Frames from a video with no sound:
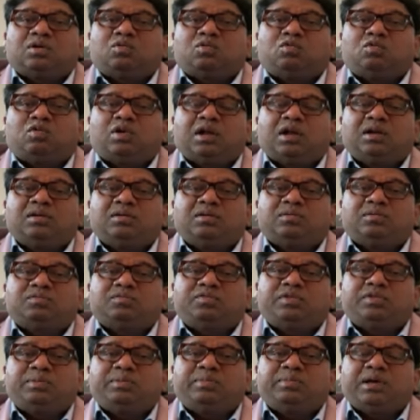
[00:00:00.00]
one
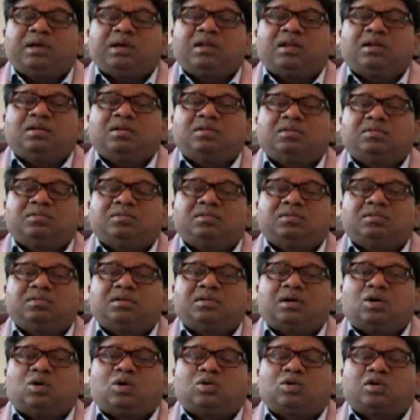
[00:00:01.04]
female
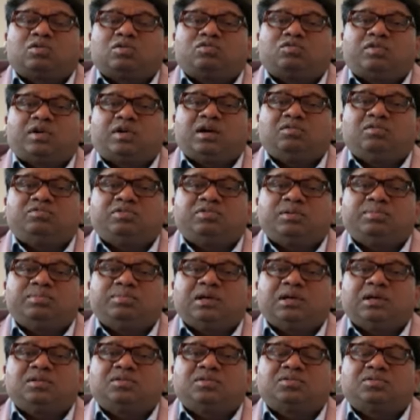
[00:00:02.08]
out of five
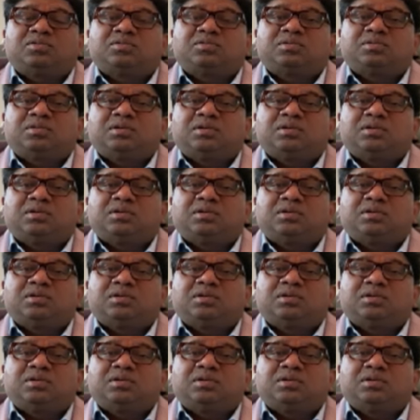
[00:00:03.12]
females